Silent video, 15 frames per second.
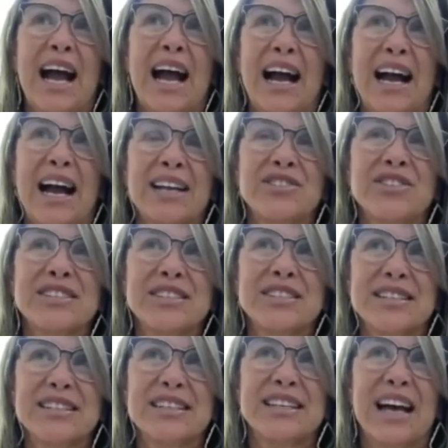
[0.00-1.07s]
I, I just
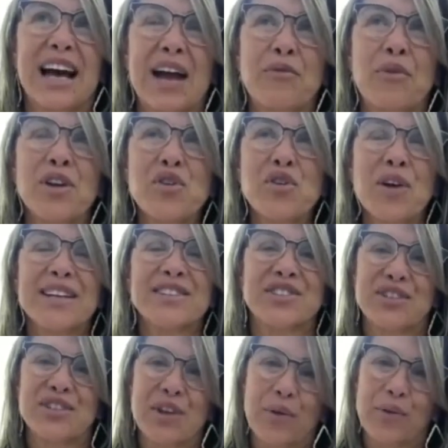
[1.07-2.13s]
I want you guys
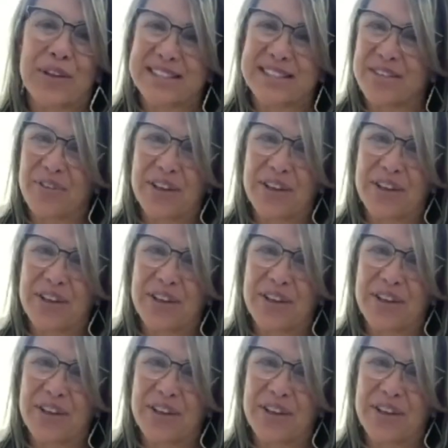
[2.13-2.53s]
to know this.